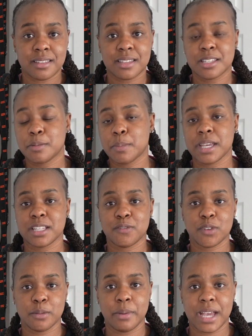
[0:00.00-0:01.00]
in this space
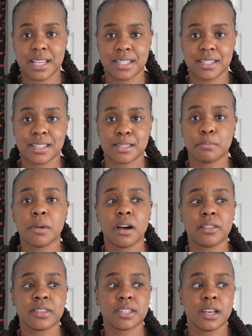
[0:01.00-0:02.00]
for the past 6
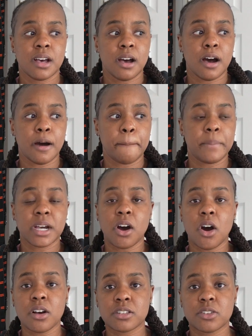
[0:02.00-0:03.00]
months, but
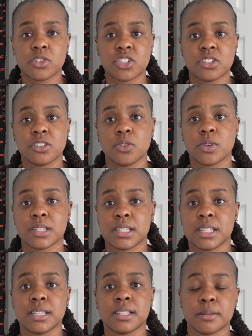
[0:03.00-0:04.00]
also just so you can
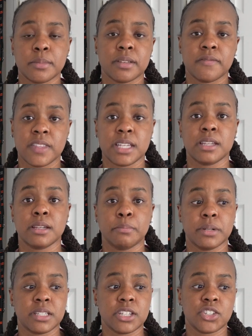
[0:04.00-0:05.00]
see some of the
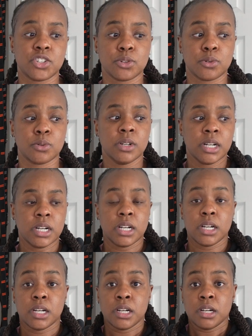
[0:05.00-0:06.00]
potential
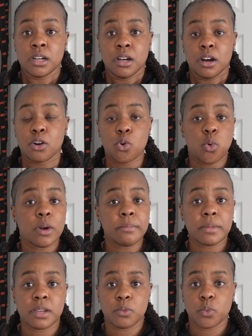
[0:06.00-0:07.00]

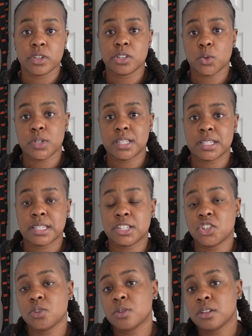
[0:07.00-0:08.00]
equipment resources
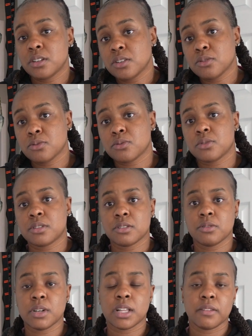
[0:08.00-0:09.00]
that you could use
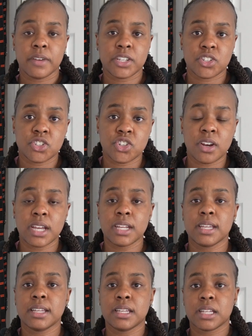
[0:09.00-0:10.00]
to elevate your
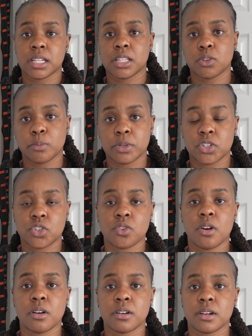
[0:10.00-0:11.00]
training, get a little bit
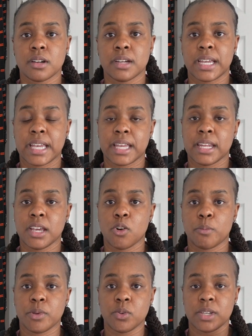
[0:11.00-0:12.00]
stronger, and
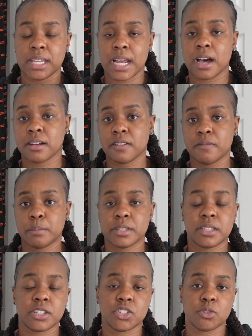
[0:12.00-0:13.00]
help you get out of
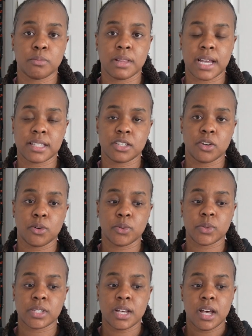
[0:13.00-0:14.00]
potential plateaus.